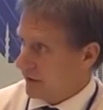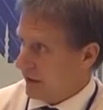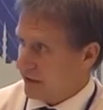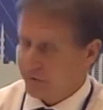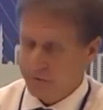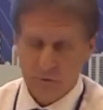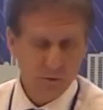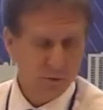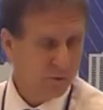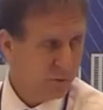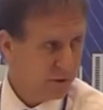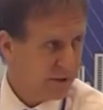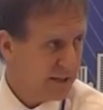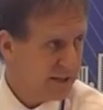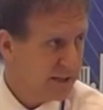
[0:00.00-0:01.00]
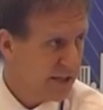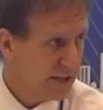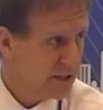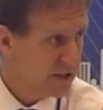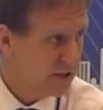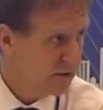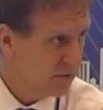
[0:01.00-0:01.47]
take forward as an
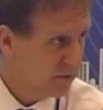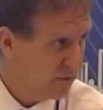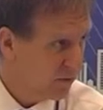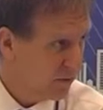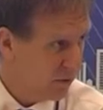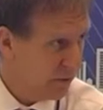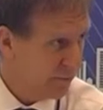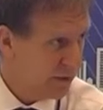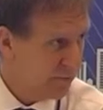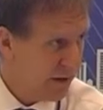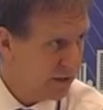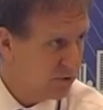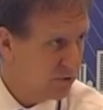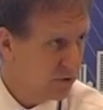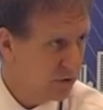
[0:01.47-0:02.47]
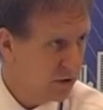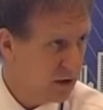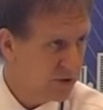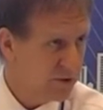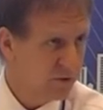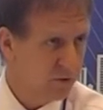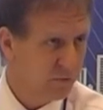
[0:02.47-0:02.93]
action, coming back to the
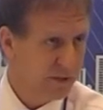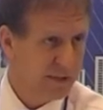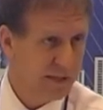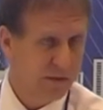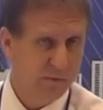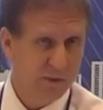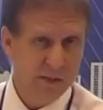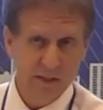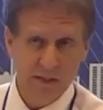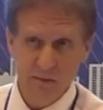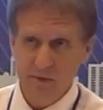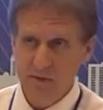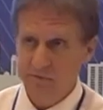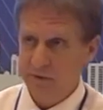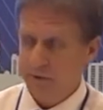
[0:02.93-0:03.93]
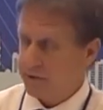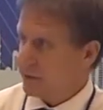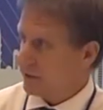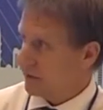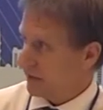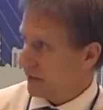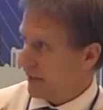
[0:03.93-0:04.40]
last comment, that we need to be
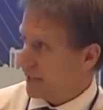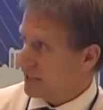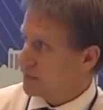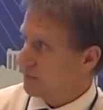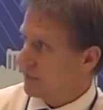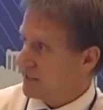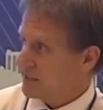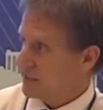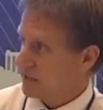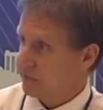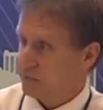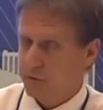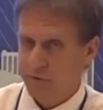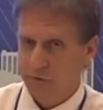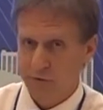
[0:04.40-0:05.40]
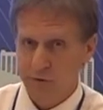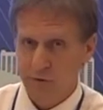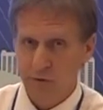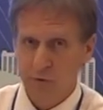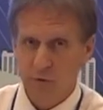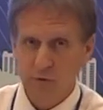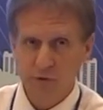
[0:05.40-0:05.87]
very explicit for
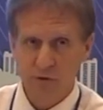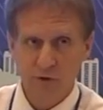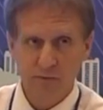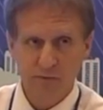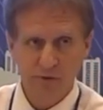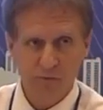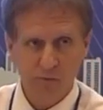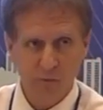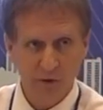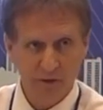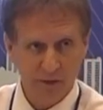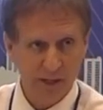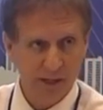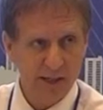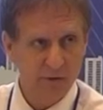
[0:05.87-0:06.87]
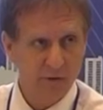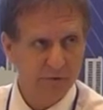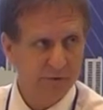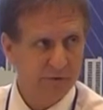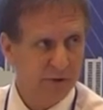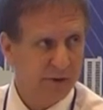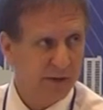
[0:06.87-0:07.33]
further workshops what kind of
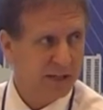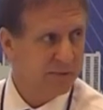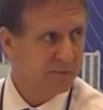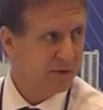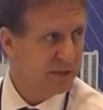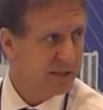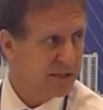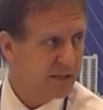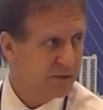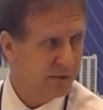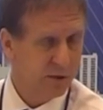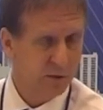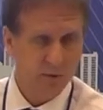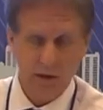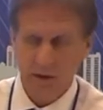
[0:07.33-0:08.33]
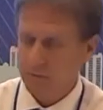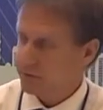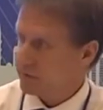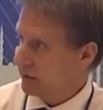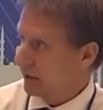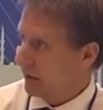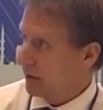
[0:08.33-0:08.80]
expertise is
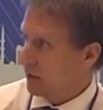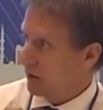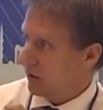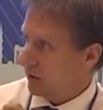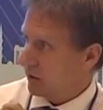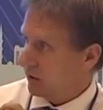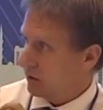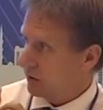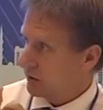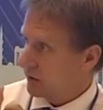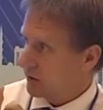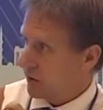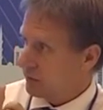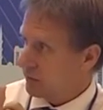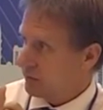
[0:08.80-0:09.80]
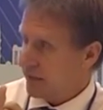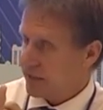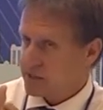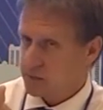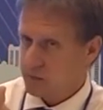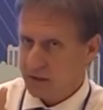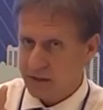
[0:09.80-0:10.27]
required, that we
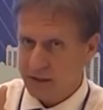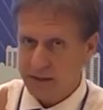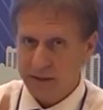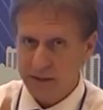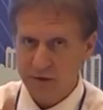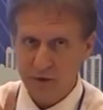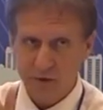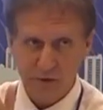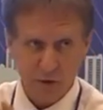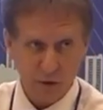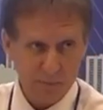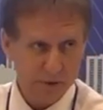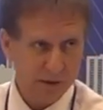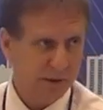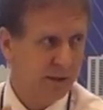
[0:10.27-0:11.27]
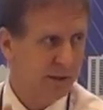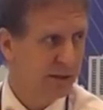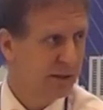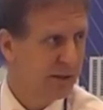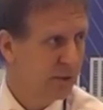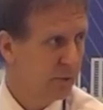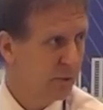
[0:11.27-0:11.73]
make as well clear the topic
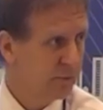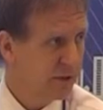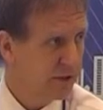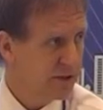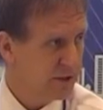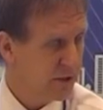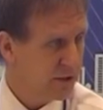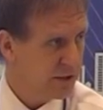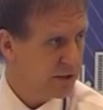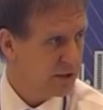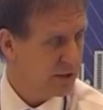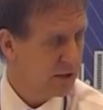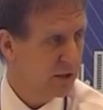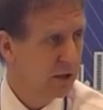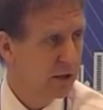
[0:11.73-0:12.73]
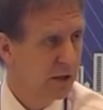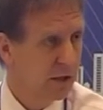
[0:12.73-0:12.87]
that will be discussed.